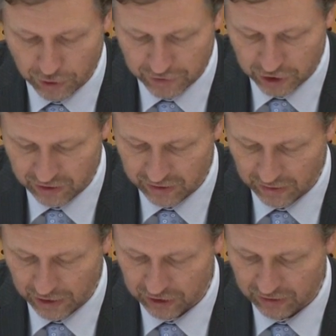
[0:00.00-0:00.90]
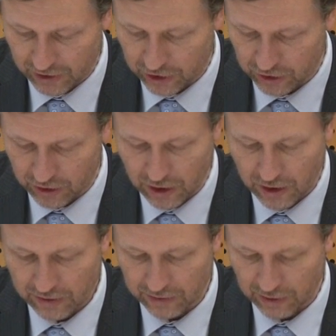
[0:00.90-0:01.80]
provisions in legislation
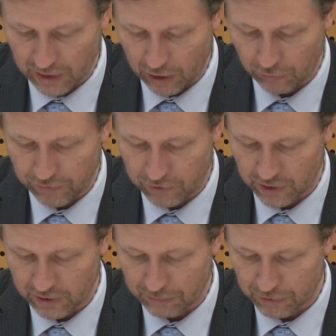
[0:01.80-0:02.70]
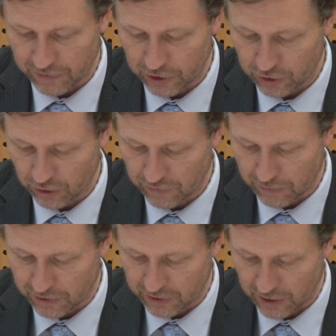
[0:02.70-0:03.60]
that allow for the deprivation of
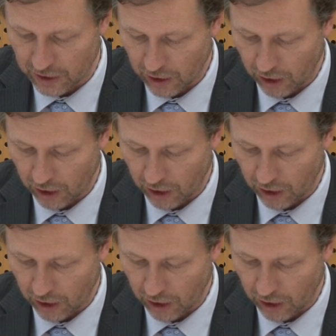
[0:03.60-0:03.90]
liberty